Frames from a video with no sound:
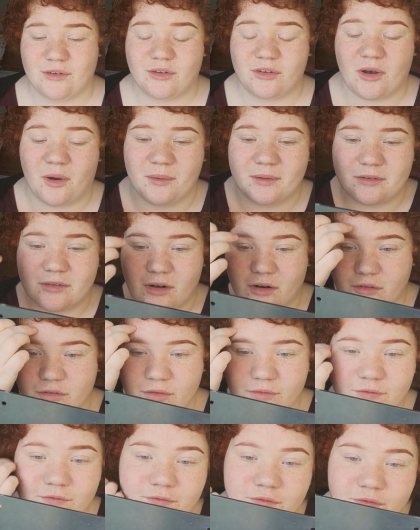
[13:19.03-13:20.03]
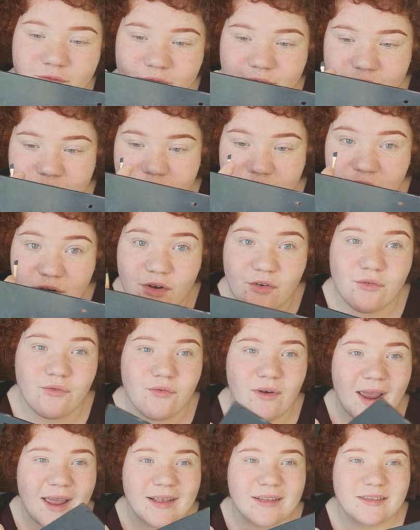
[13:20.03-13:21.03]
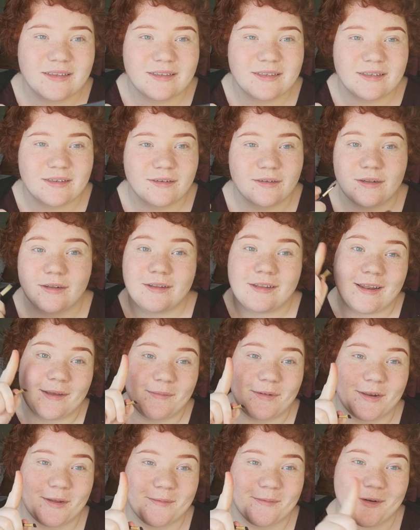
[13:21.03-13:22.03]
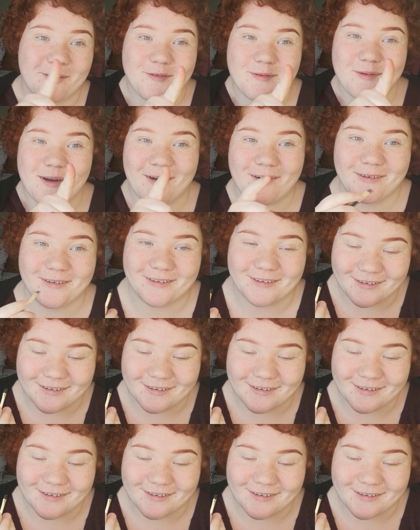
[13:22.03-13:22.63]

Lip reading: going to like some regret. Let me do my other brow, hold